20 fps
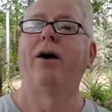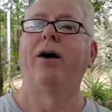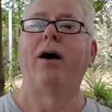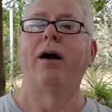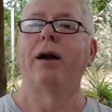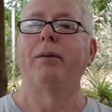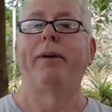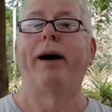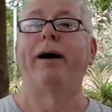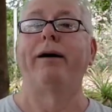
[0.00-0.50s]

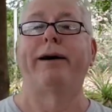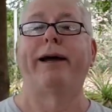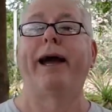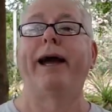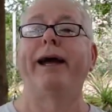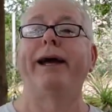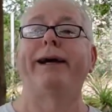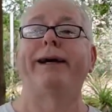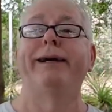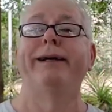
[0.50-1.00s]
all about
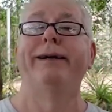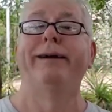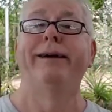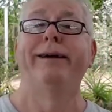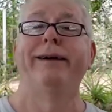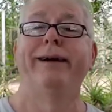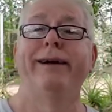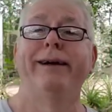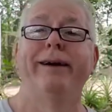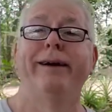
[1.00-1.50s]
cake,
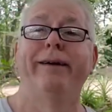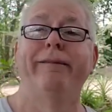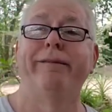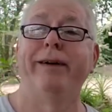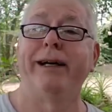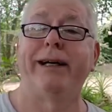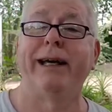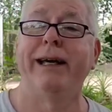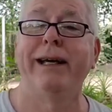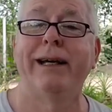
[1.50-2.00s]

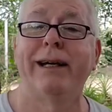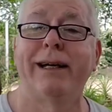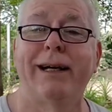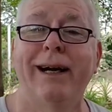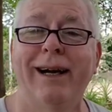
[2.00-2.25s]
Vicky.